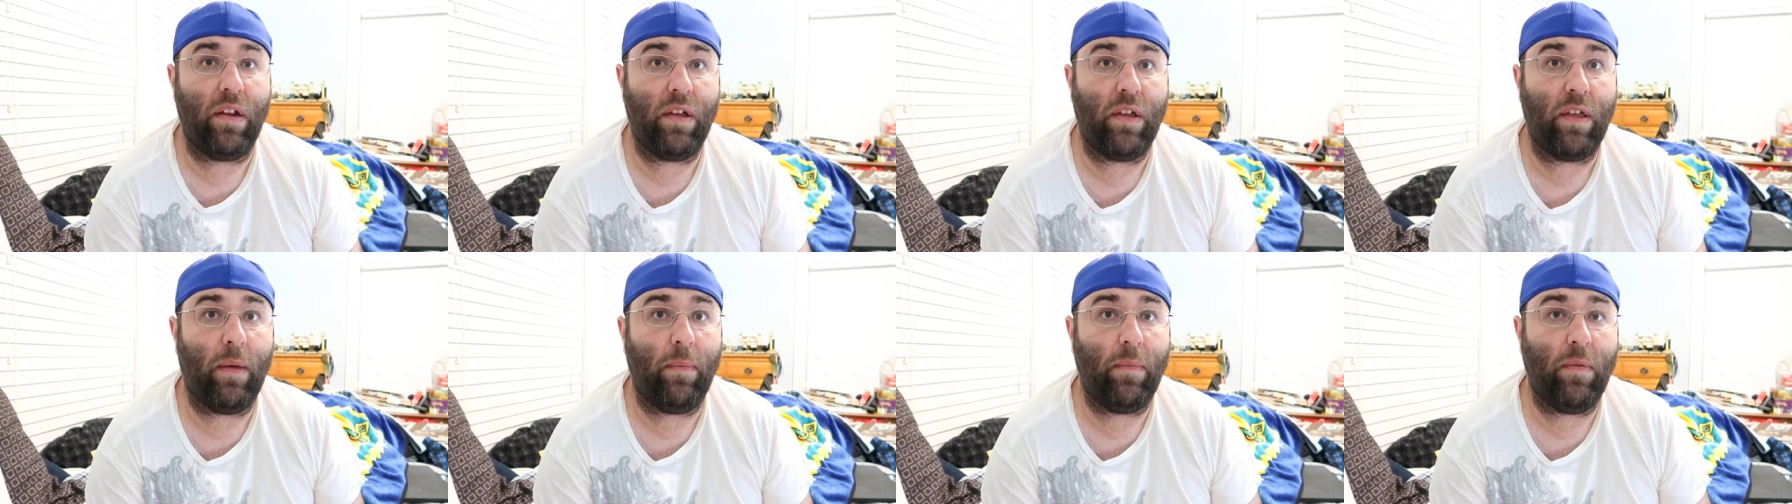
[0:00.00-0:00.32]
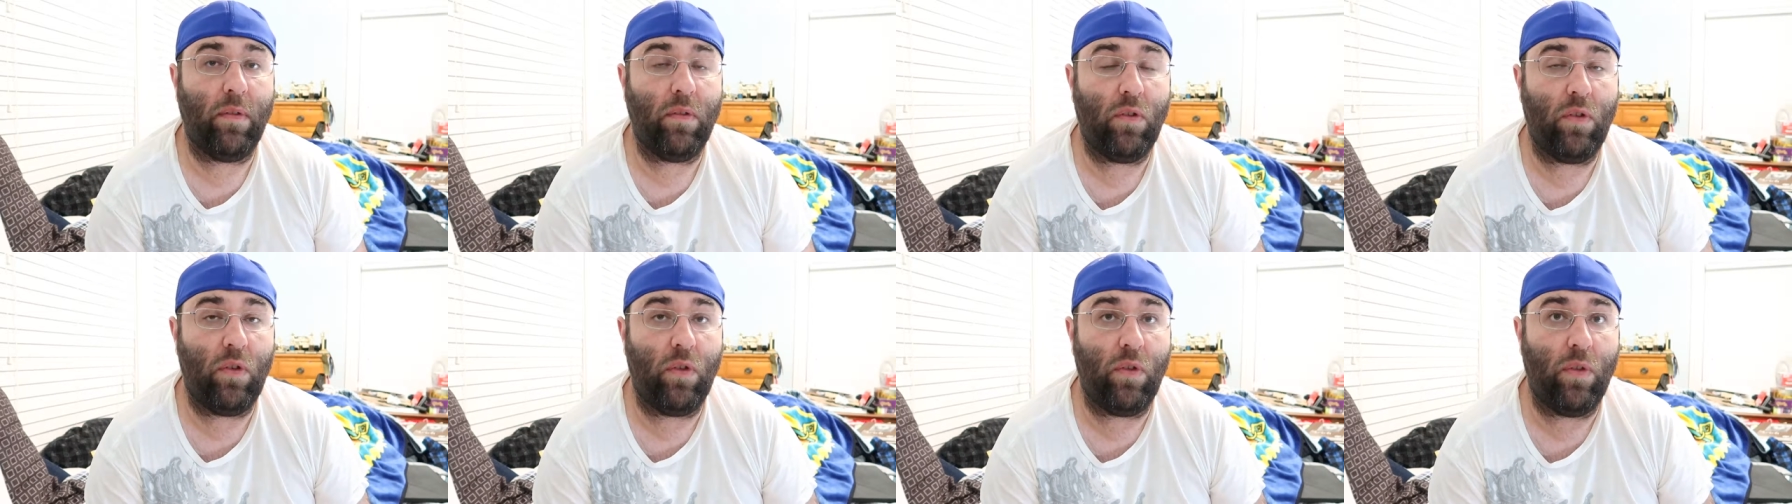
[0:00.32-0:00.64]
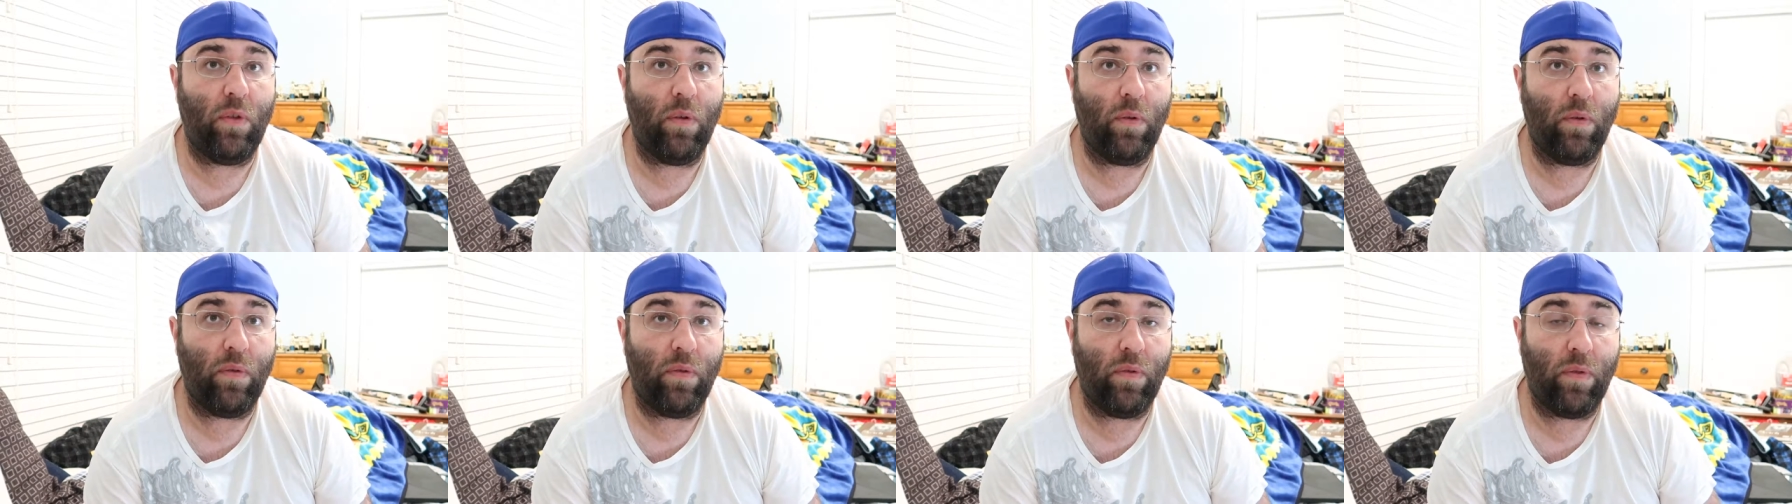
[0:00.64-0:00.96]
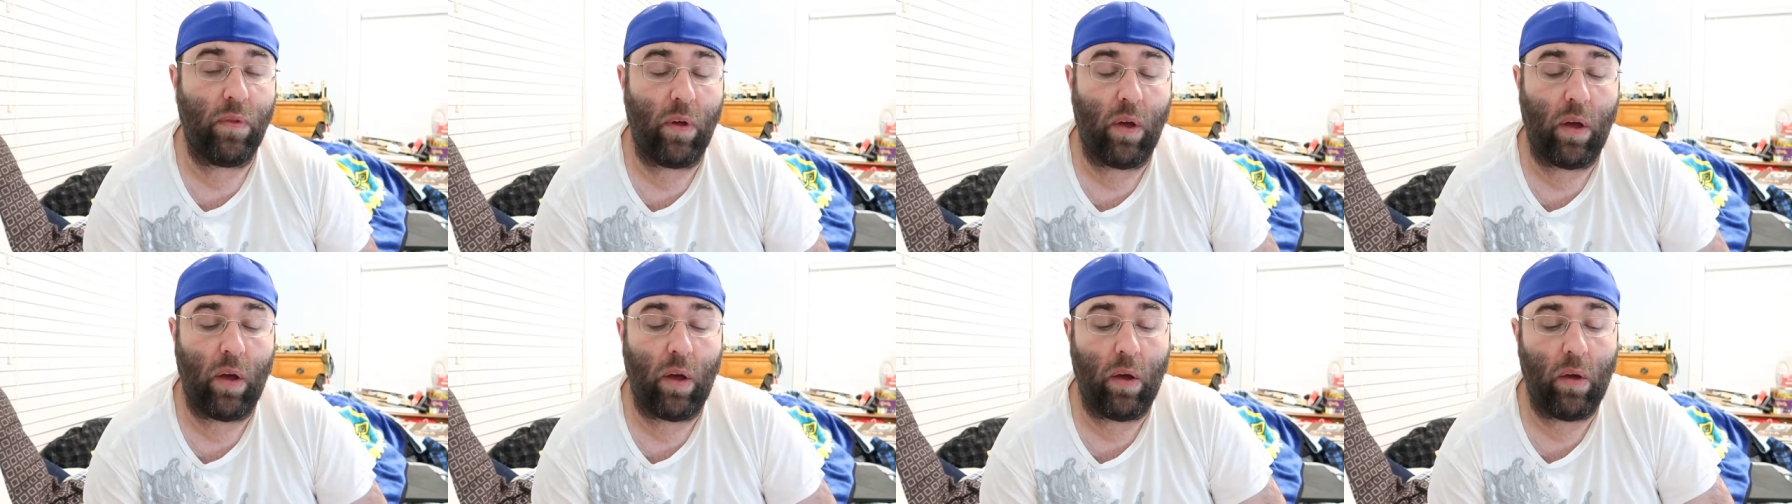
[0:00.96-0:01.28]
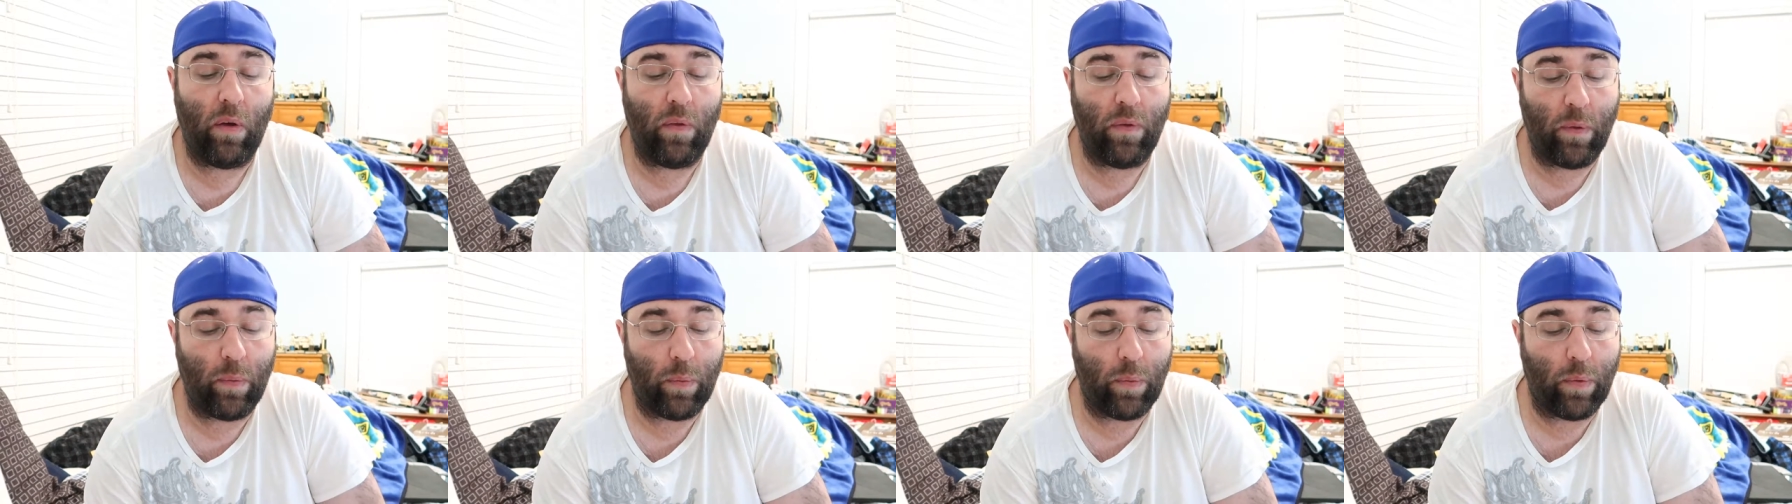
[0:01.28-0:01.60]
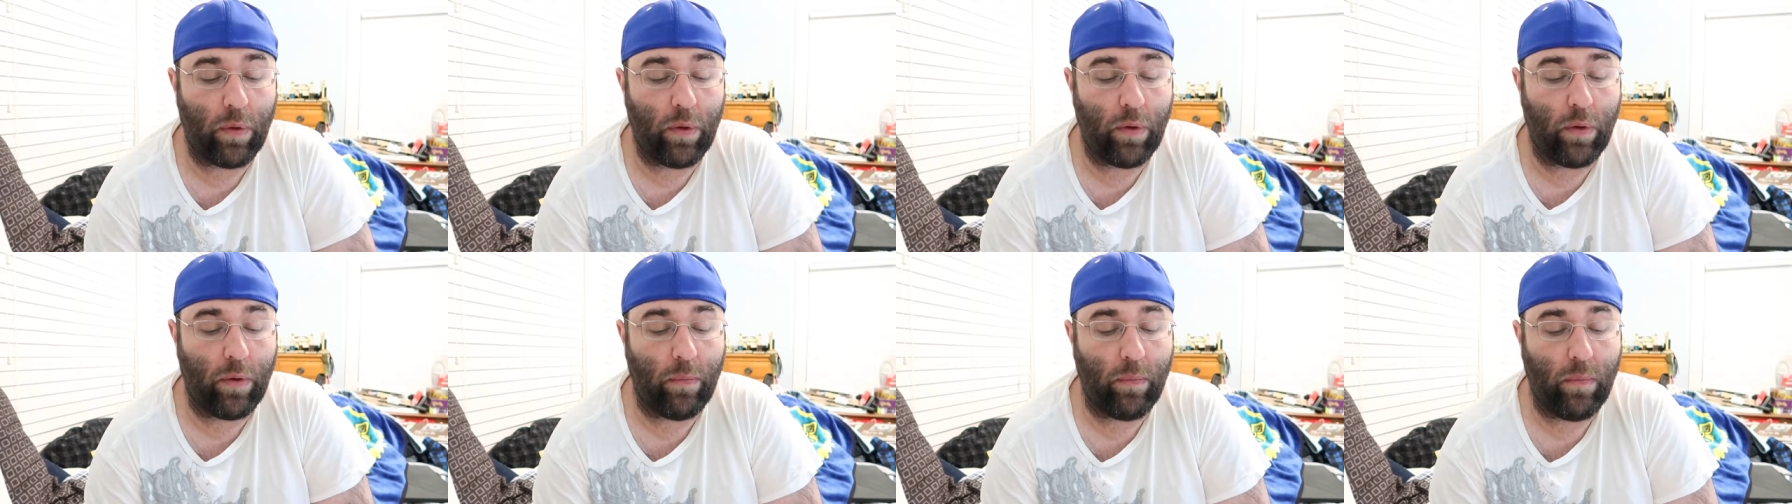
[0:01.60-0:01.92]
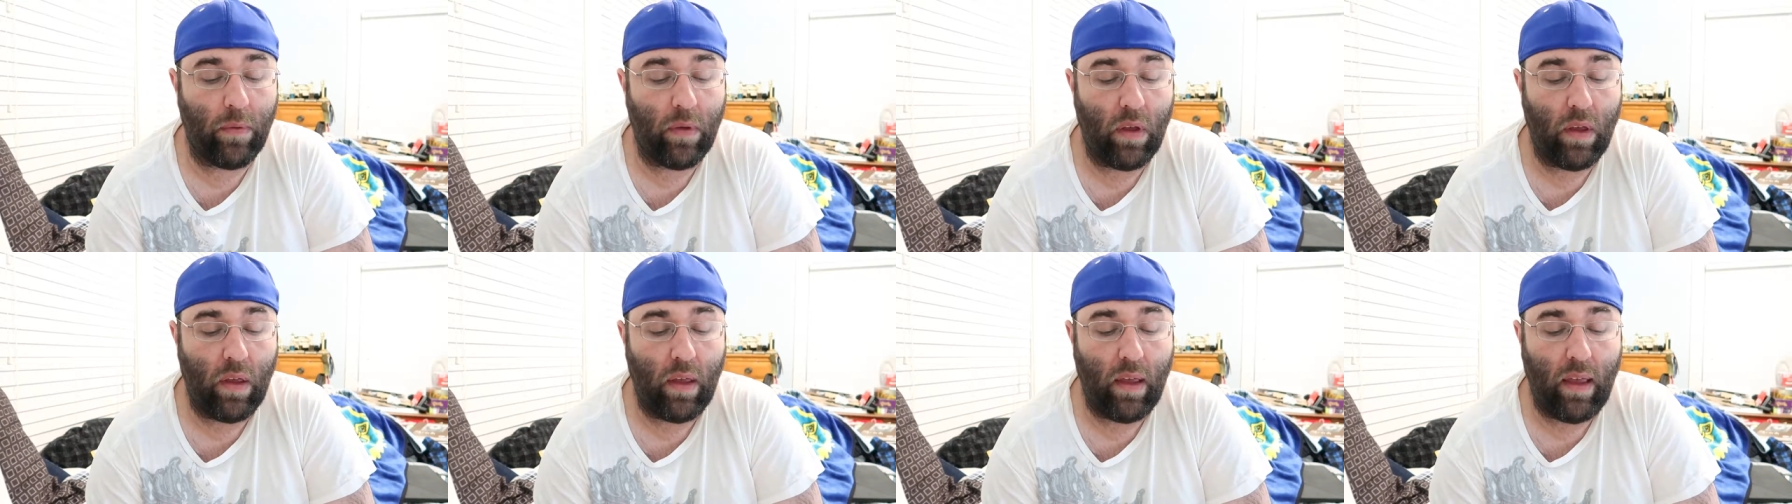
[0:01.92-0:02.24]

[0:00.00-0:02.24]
to come into the the, um, the room.